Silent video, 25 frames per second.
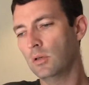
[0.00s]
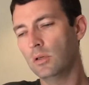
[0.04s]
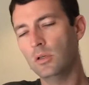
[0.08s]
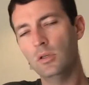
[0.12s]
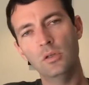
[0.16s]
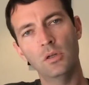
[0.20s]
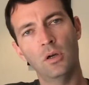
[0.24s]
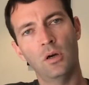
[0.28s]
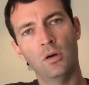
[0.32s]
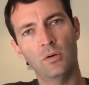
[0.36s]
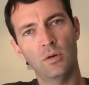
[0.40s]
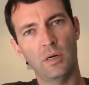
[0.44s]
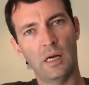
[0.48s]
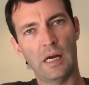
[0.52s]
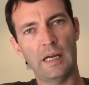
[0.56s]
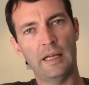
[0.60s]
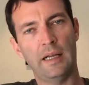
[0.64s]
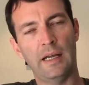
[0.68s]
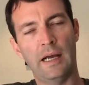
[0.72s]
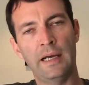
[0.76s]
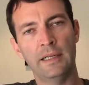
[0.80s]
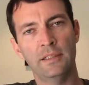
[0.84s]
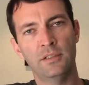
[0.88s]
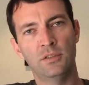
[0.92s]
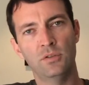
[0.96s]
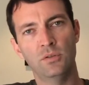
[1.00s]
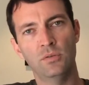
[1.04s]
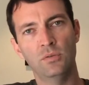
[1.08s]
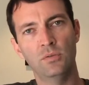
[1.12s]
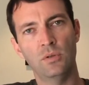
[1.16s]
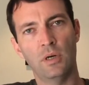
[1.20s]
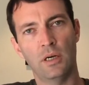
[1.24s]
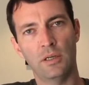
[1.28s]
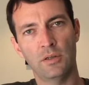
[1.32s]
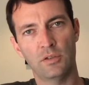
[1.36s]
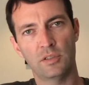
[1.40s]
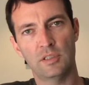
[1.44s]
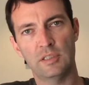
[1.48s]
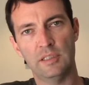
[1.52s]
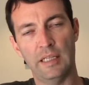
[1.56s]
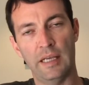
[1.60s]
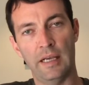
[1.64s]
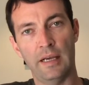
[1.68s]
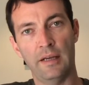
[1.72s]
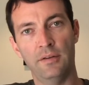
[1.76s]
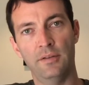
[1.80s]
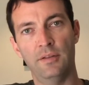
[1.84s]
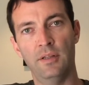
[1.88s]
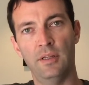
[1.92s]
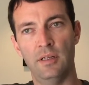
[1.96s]
I do
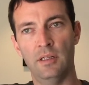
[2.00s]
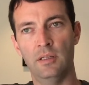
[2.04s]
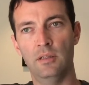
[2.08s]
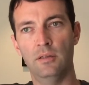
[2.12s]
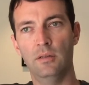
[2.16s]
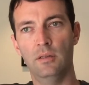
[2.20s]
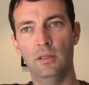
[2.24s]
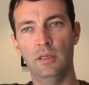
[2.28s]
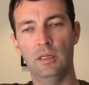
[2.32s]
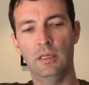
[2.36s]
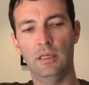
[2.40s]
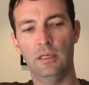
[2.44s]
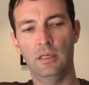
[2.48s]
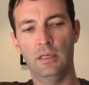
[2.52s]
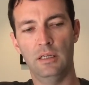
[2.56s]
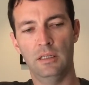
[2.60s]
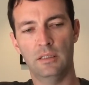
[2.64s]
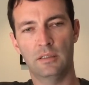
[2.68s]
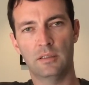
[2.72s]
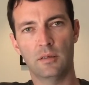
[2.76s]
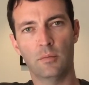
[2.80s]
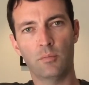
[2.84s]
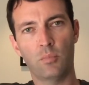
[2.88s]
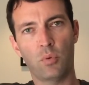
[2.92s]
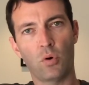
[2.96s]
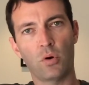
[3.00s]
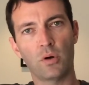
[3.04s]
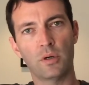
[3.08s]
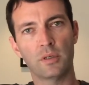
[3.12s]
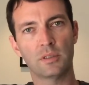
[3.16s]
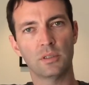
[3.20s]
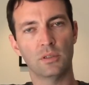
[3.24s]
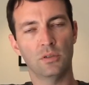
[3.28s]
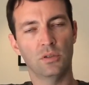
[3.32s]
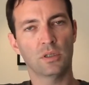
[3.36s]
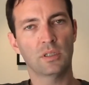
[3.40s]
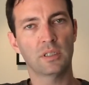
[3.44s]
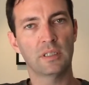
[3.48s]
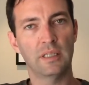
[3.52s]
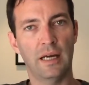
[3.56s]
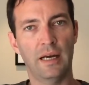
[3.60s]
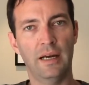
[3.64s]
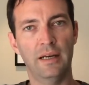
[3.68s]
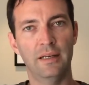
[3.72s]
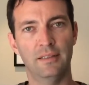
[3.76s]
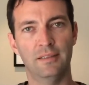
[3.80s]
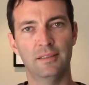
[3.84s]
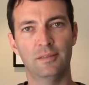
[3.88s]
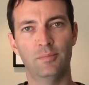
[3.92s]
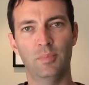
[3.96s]
understand that it's important to look
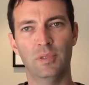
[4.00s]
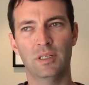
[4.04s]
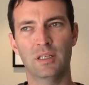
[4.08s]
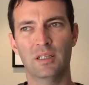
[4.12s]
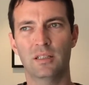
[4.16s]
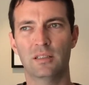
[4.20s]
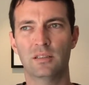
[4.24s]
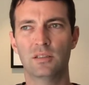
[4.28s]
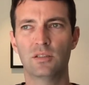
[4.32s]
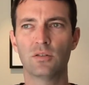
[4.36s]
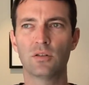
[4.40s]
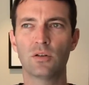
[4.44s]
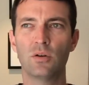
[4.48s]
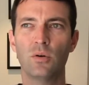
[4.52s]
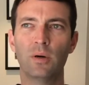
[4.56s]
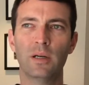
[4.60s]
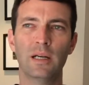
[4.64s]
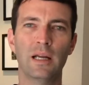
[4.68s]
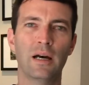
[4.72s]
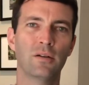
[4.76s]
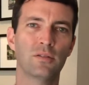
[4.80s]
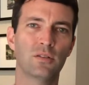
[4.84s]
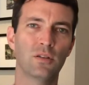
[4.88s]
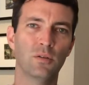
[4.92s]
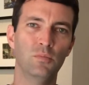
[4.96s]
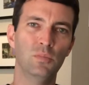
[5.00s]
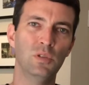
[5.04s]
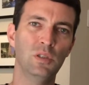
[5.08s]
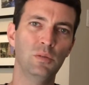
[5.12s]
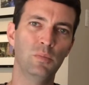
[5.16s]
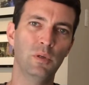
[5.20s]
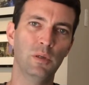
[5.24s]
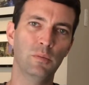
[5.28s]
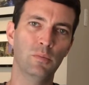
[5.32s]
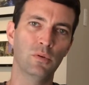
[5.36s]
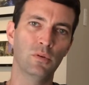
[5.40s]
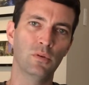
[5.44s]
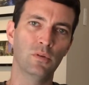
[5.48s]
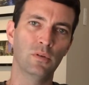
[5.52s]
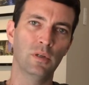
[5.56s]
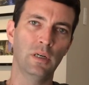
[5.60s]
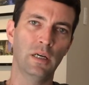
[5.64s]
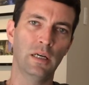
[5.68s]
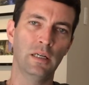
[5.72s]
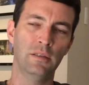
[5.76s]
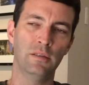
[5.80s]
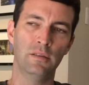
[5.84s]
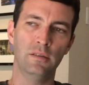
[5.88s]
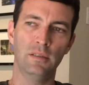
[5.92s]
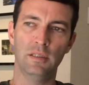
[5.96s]
nice because you're going out to meet people,
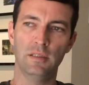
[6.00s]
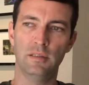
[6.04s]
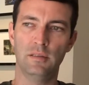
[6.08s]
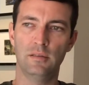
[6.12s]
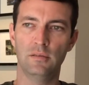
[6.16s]
and